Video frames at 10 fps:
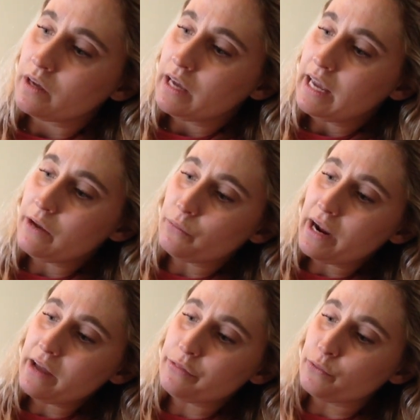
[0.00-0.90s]
He
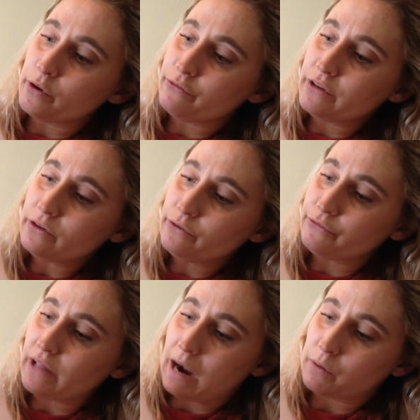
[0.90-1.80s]
ran through a field of
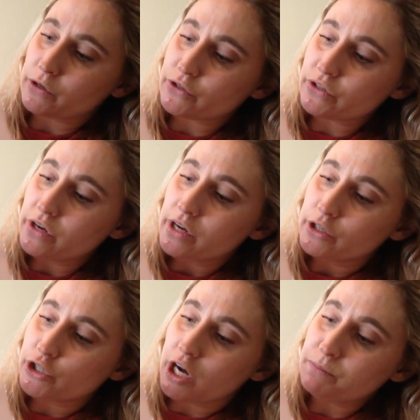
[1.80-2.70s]
flowers,
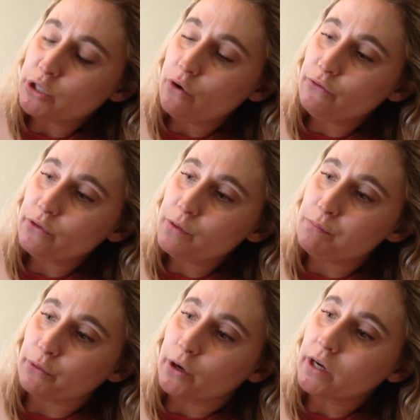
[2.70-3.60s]
jumped over the
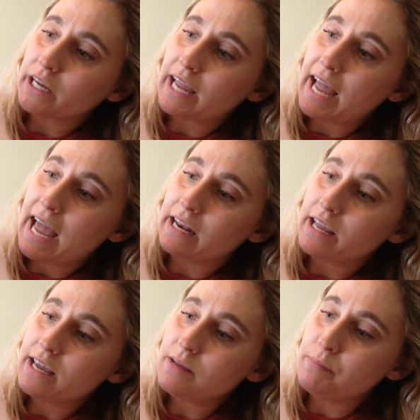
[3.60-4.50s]
brook, and
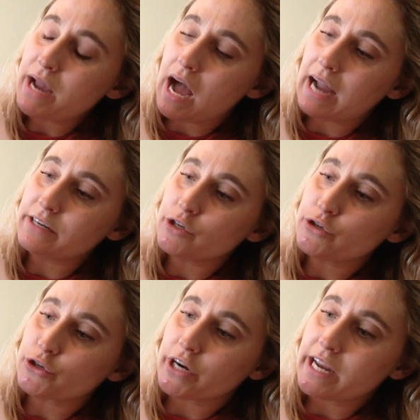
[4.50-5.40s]
hid behind a
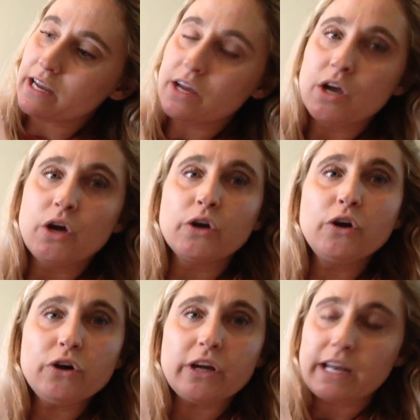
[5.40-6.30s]
tree.
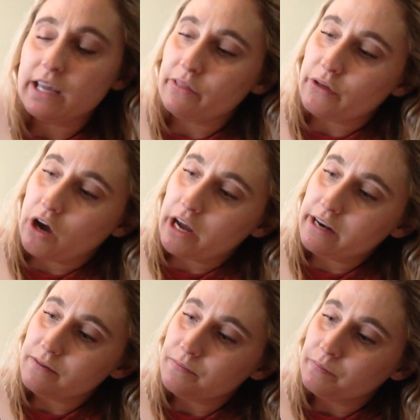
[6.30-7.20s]
"Good," he thought.
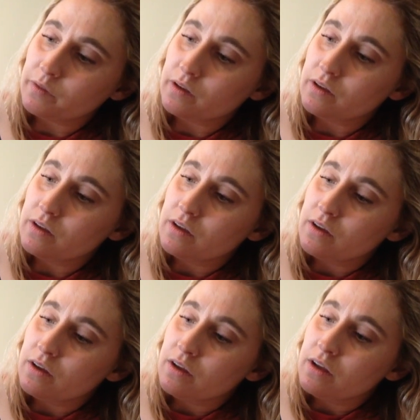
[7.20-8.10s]

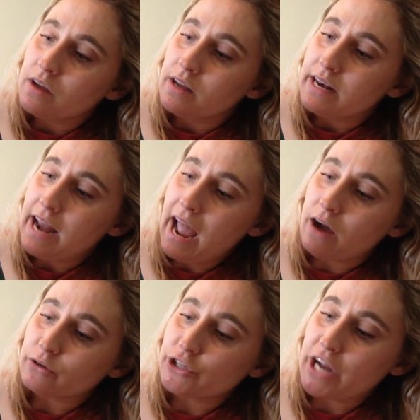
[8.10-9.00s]

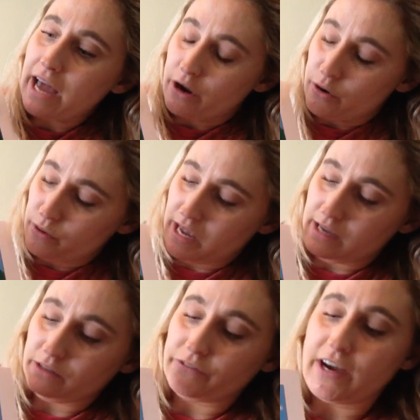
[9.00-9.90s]
"Now Shadow
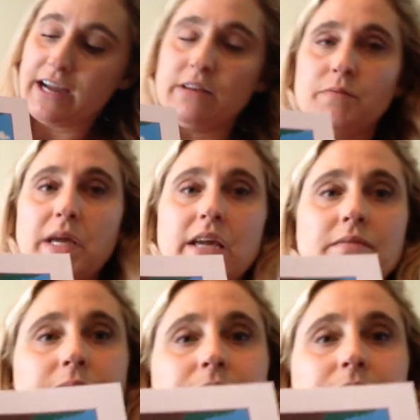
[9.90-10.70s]
can't find me."